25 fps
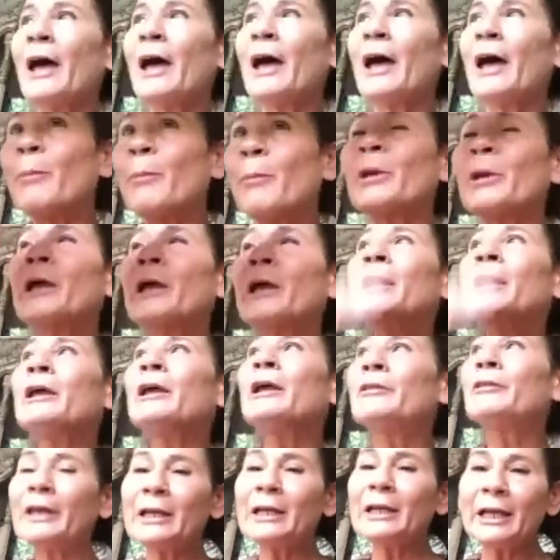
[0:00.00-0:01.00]
goes up,
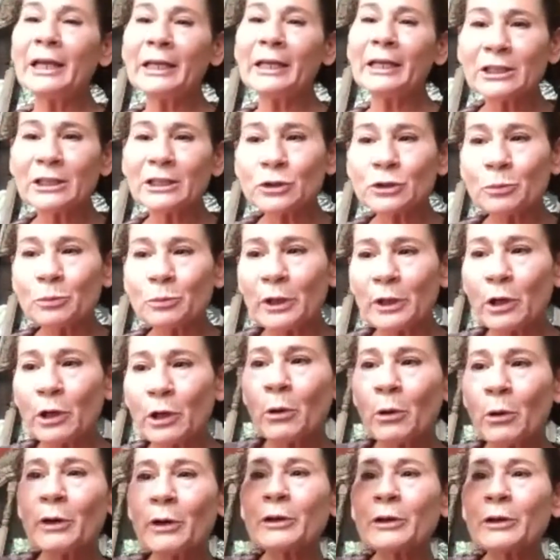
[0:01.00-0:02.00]
it
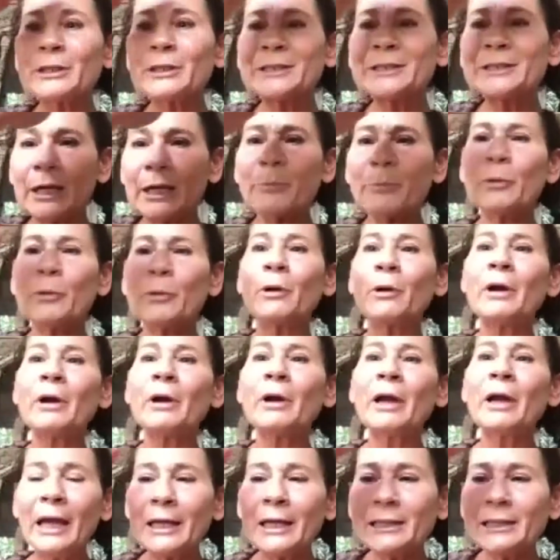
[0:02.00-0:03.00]
gets recorded
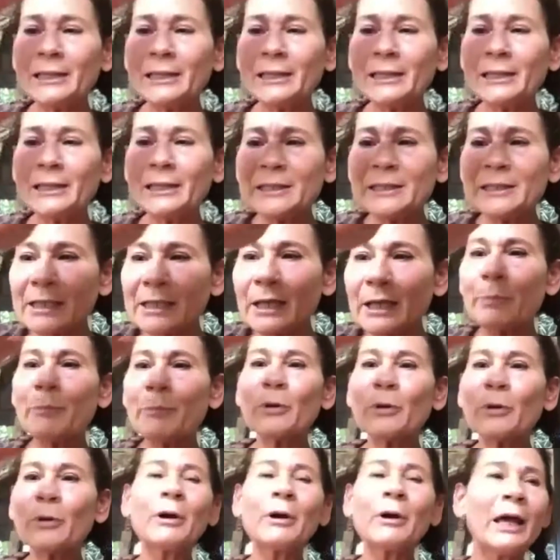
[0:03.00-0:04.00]
deeper and
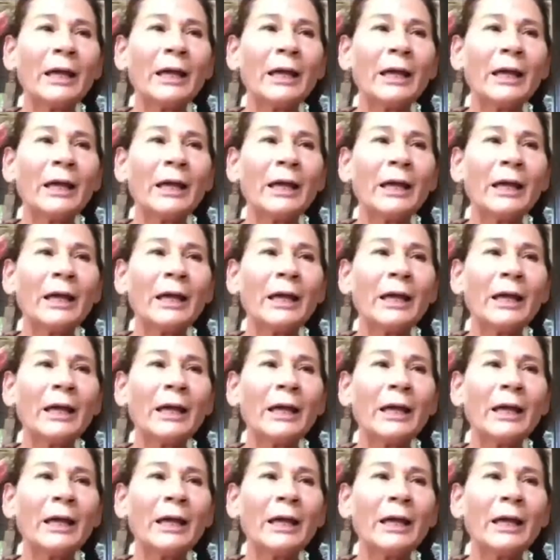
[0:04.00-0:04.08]
deeper